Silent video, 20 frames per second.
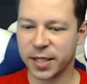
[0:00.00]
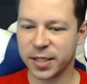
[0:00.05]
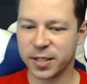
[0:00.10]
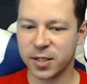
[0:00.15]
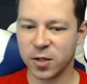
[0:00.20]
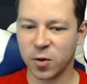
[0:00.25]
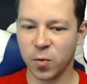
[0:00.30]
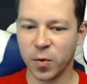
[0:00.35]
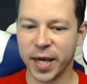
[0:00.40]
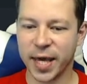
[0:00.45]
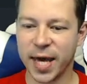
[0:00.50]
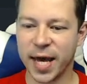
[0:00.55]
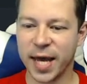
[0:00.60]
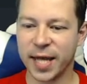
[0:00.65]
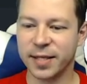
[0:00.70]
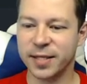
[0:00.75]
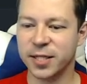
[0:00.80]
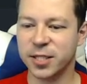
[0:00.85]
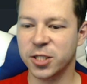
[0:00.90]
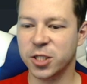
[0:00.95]
so we
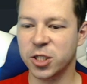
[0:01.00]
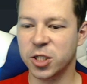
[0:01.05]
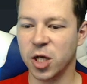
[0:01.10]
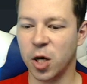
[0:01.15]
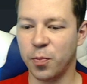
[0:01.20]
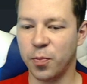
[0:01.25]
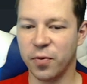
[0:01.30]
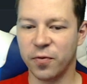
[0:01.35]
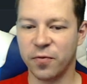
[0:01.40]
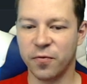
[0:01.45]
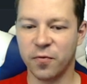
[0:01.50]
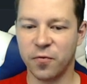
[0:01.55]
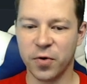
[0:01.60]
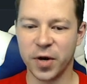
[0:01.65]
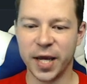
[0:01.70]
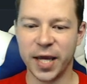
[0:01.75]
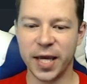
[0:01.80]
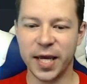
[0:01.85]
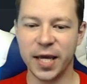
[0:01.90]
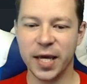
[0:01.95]
get the top
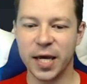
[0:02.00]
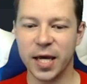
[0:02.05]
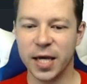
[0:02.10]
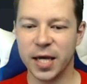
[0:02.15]
three.